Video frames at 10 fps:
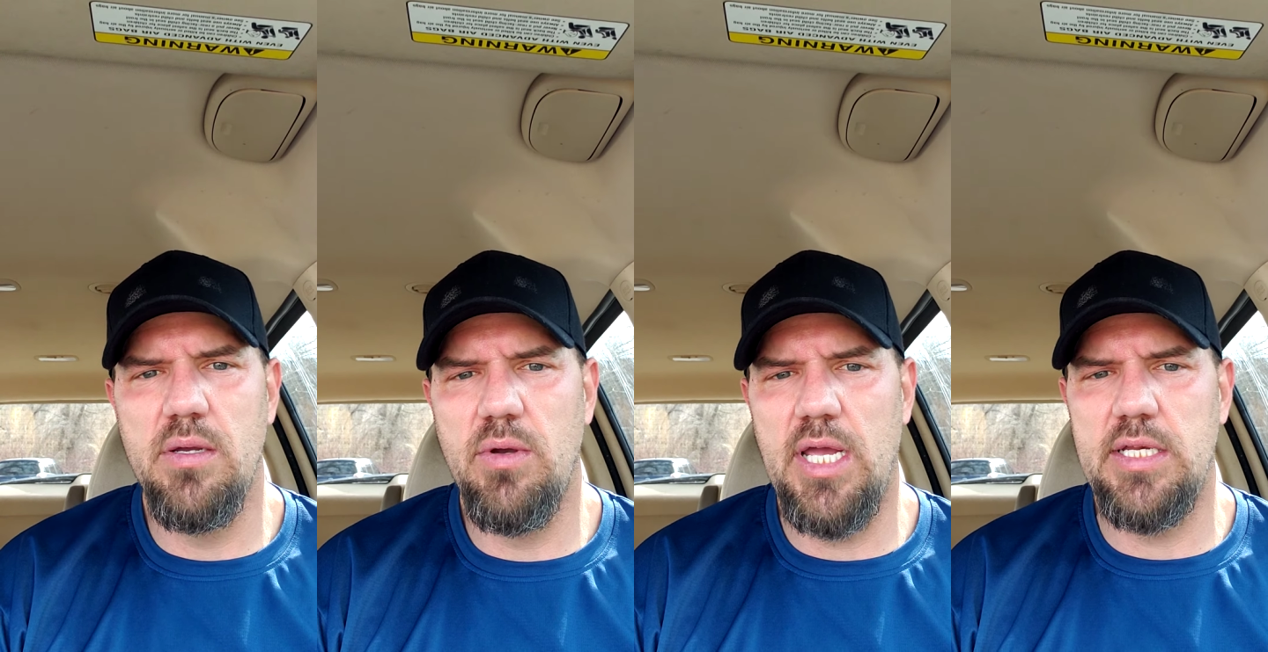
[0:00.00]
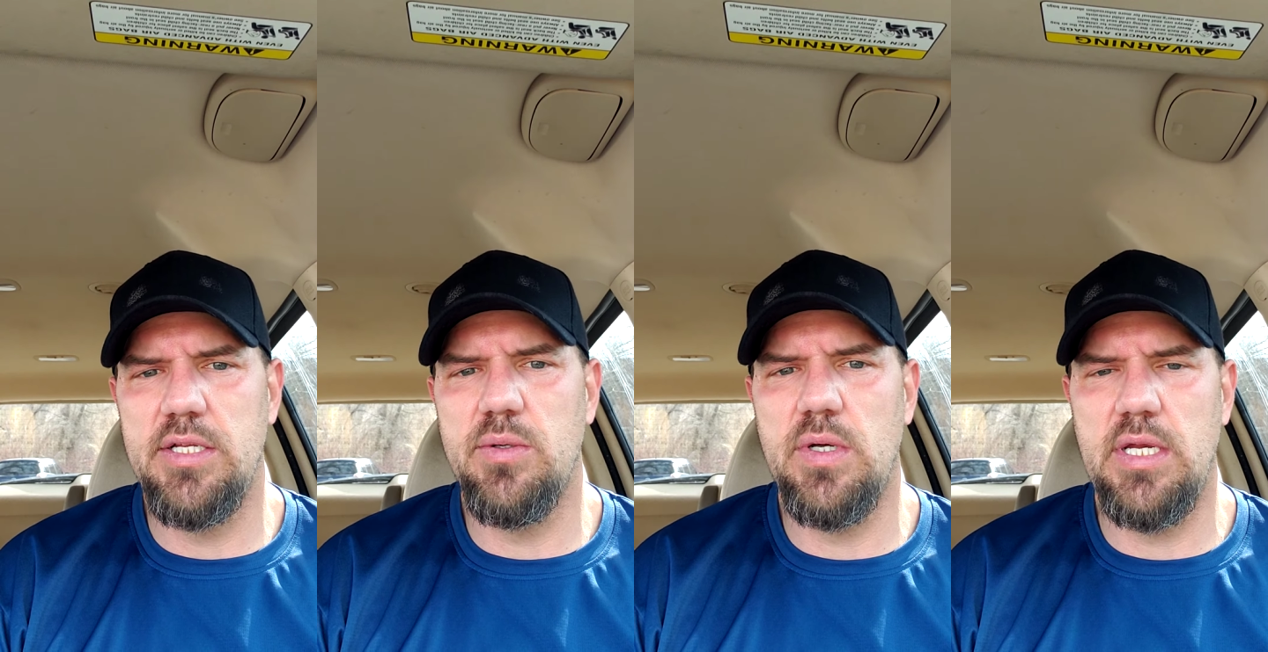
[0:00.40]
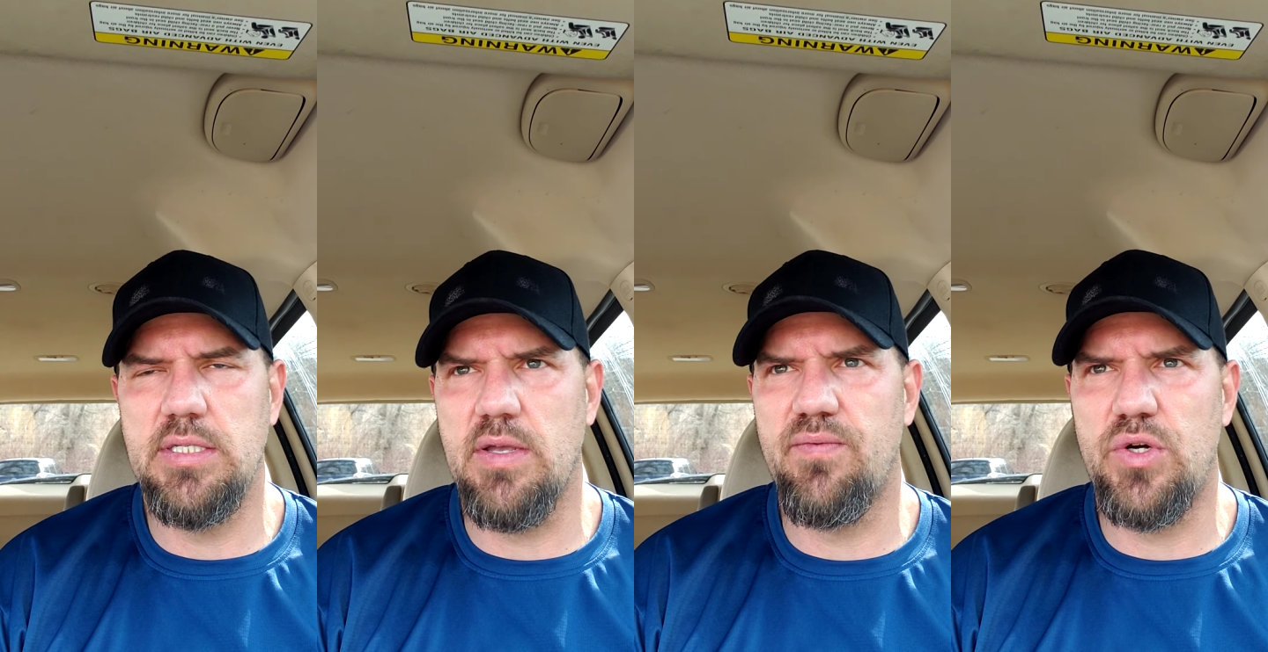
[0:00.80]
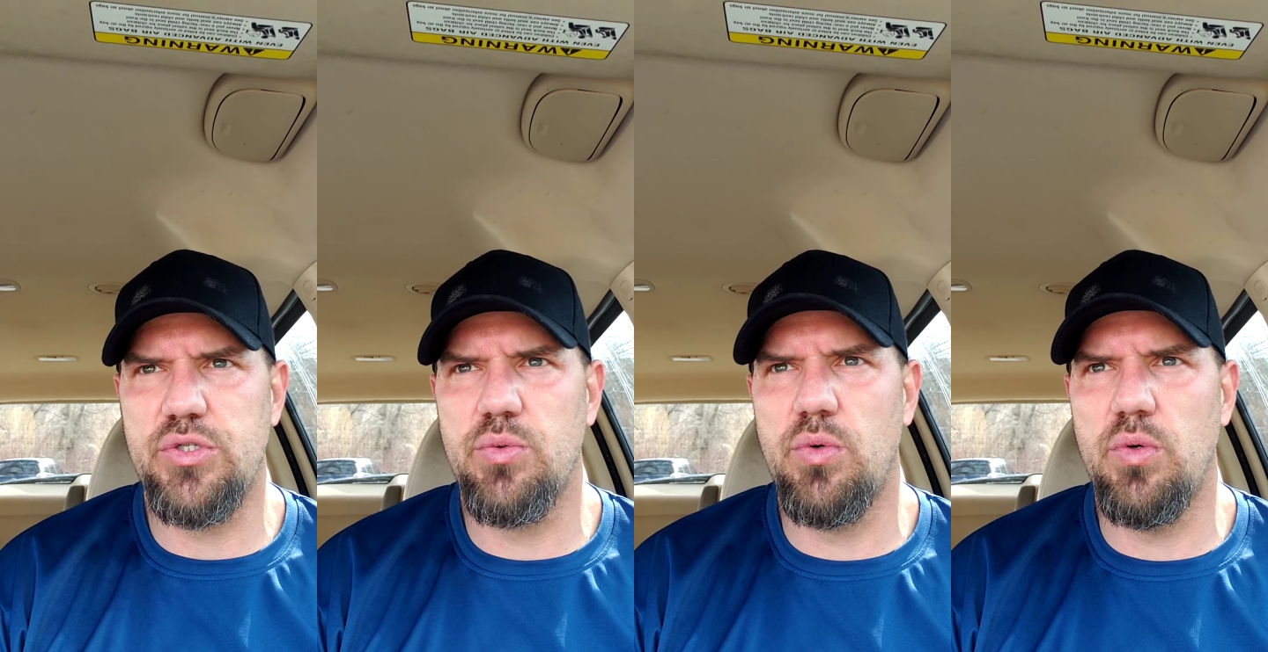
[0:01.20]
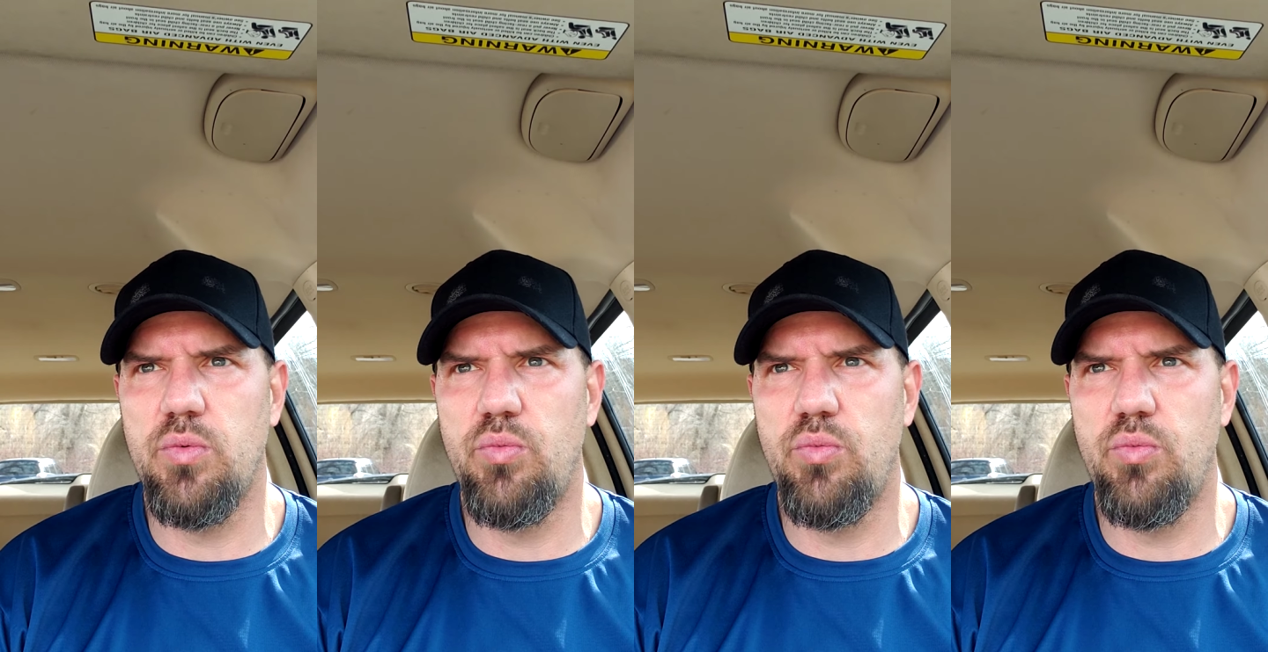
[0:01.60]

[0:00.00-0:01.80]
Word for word: We had to do it as a virtual